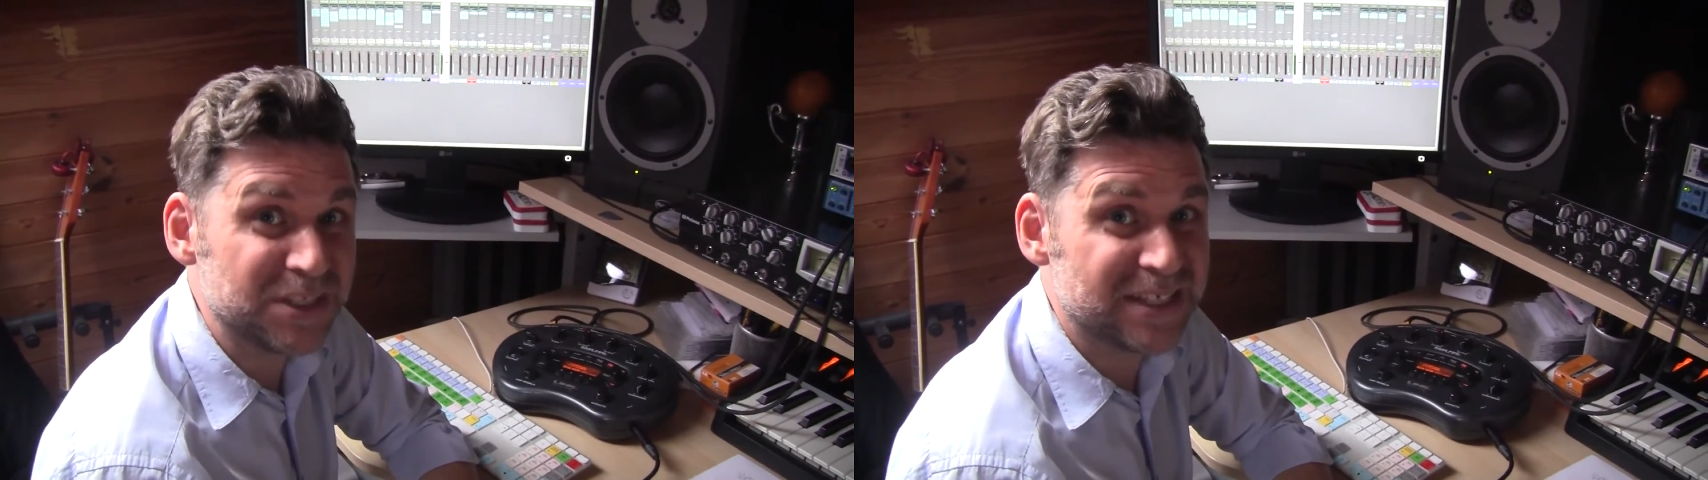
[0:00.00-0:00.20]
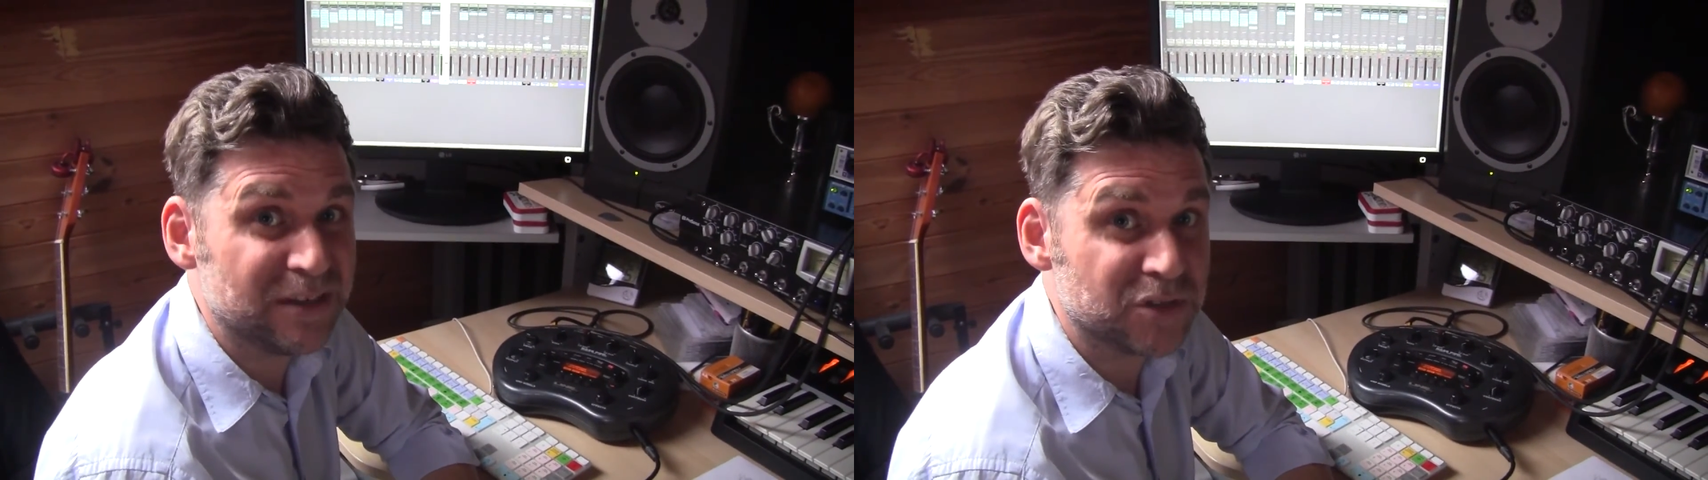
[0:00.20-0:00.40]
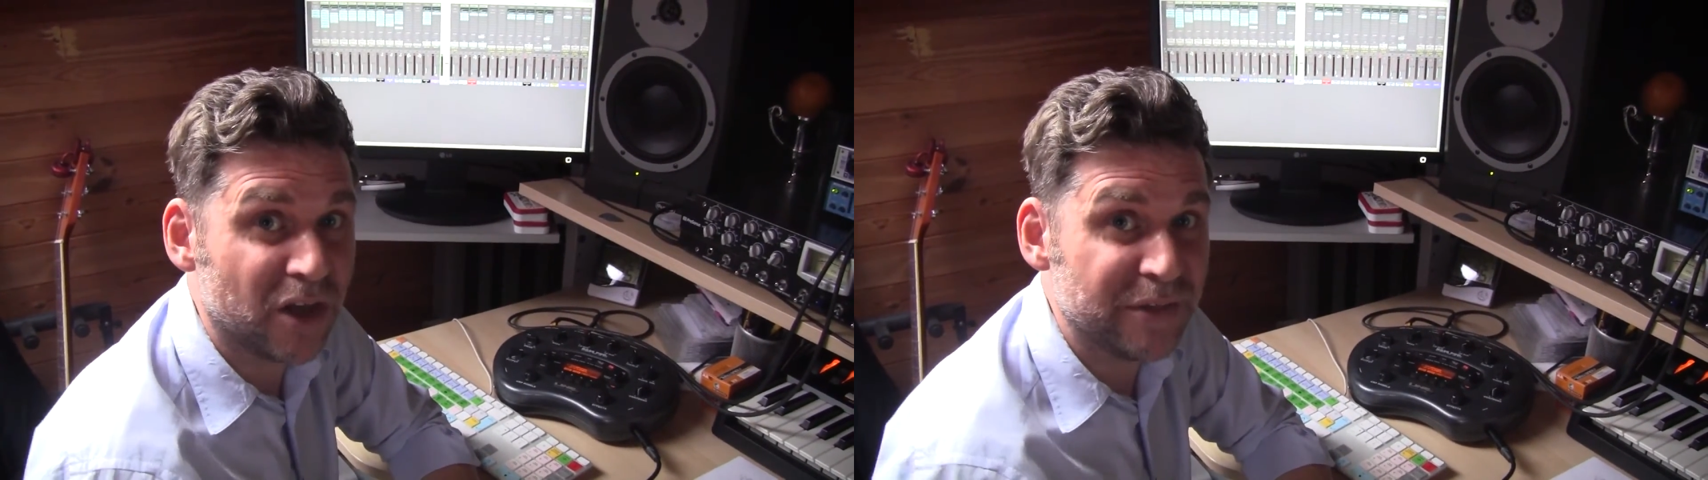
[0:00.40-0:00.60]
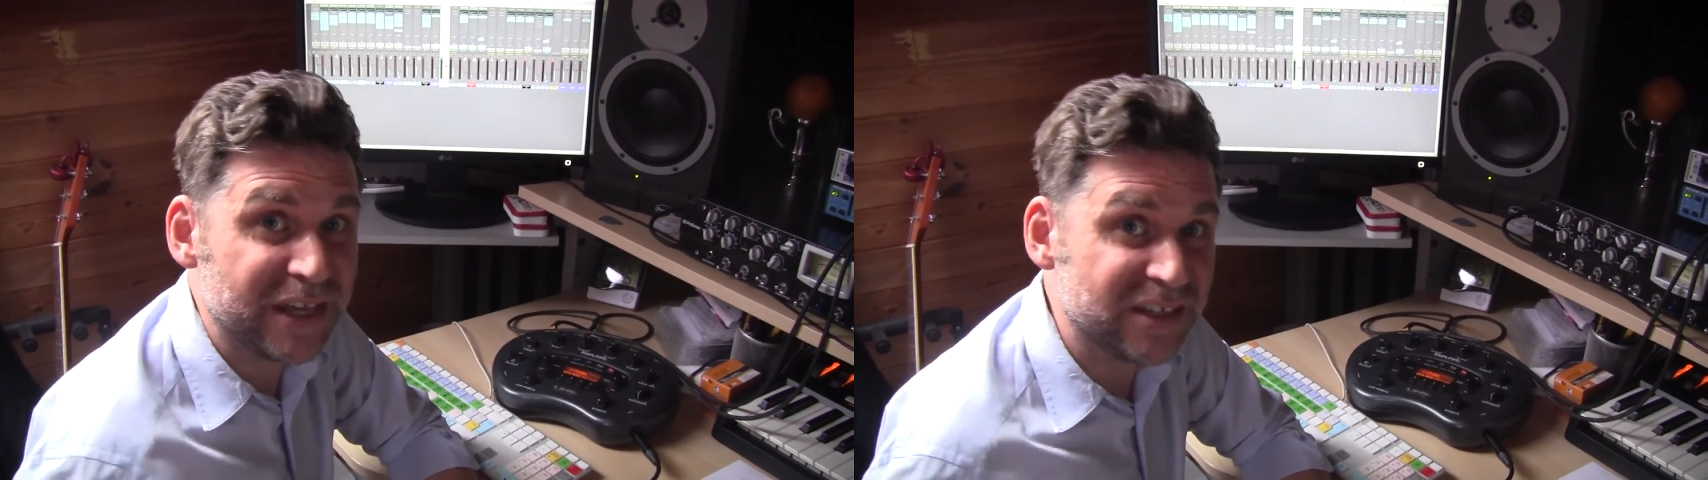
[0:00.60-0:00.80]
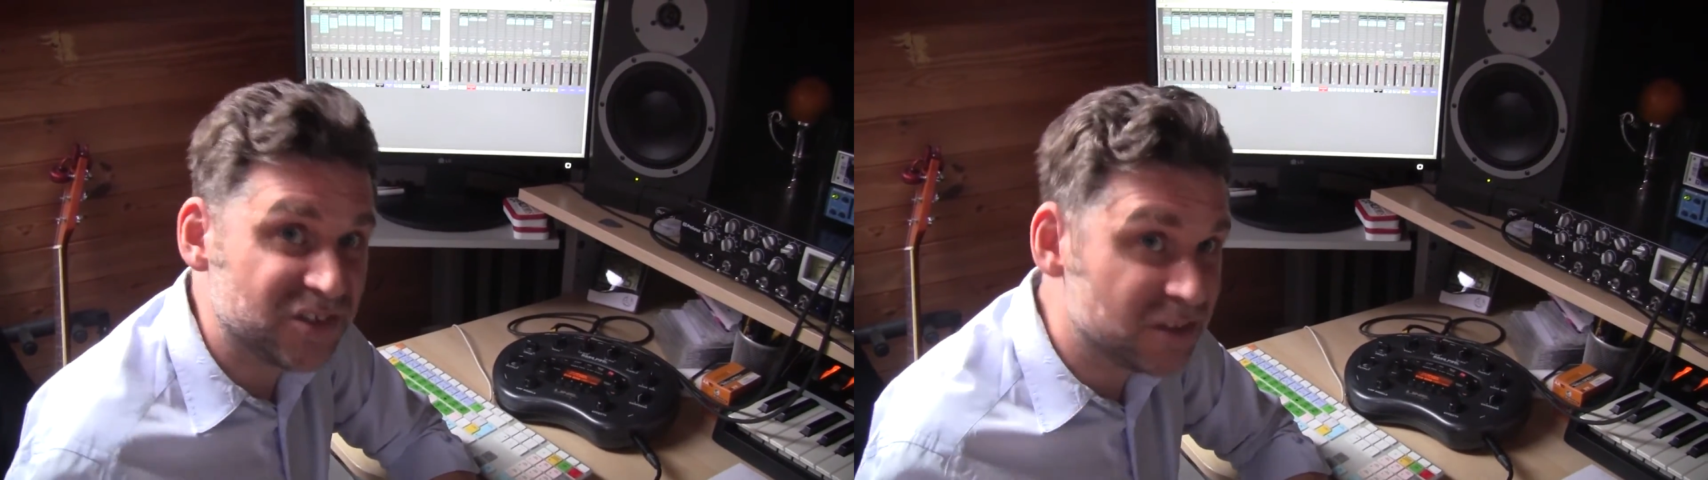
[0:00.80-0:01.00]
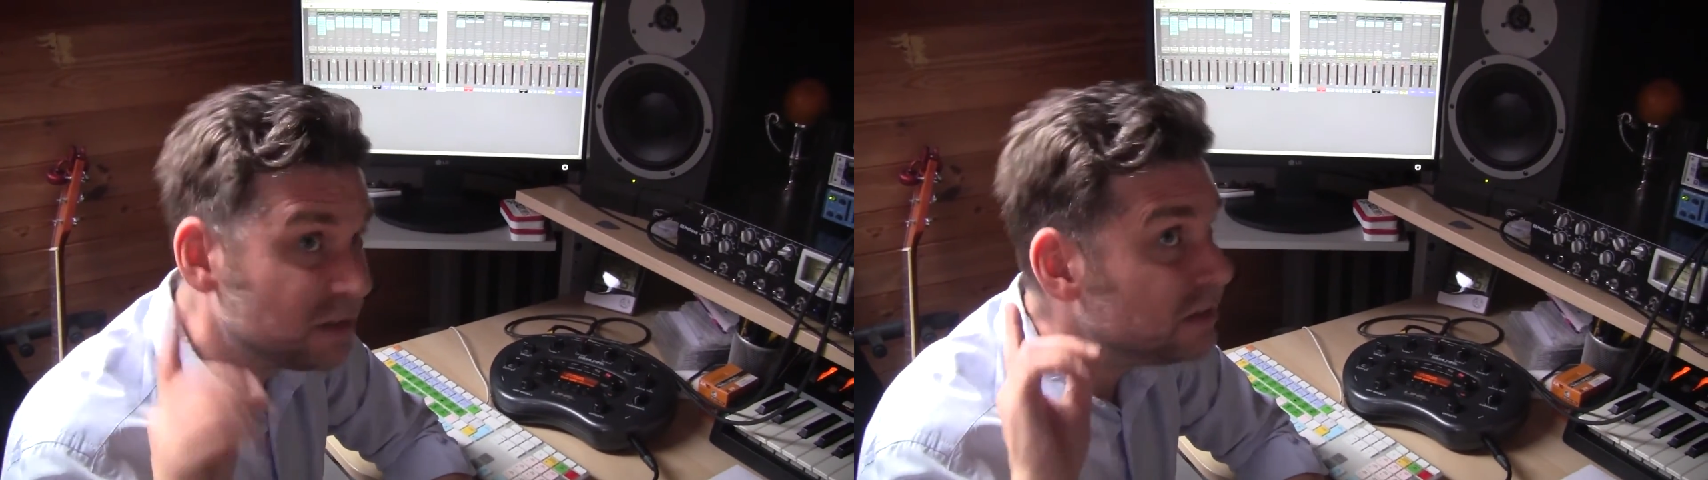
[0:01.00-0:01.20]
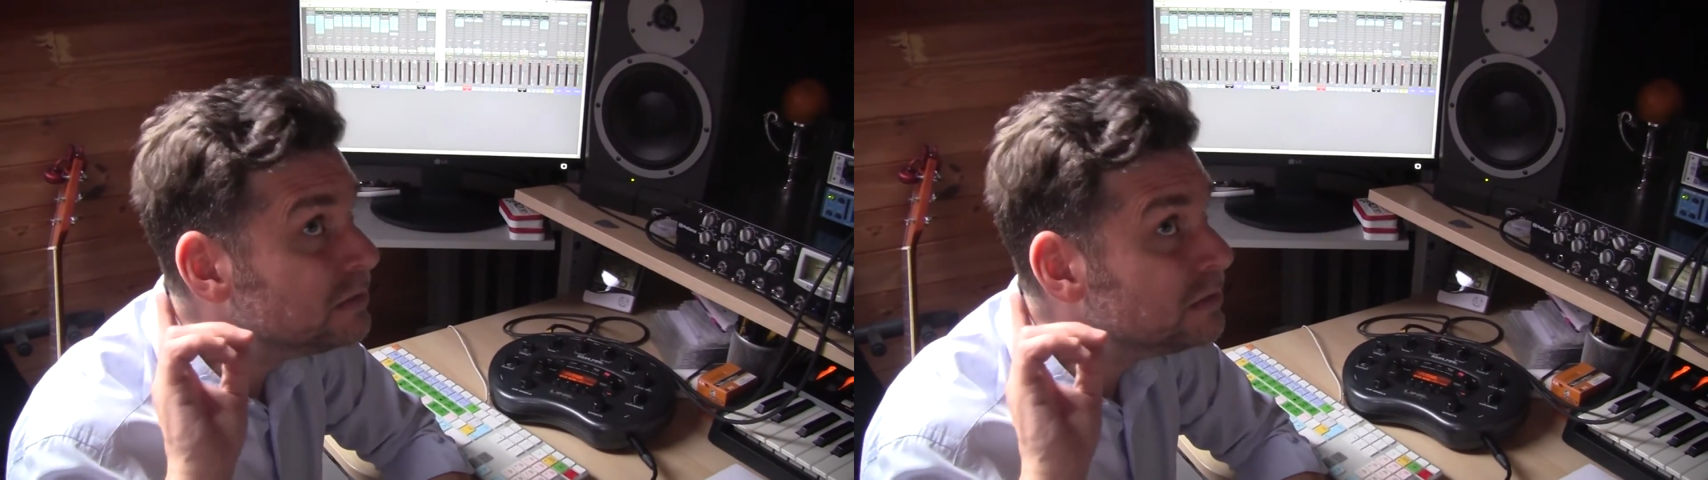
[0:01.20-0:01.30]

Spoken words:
which sounds like this,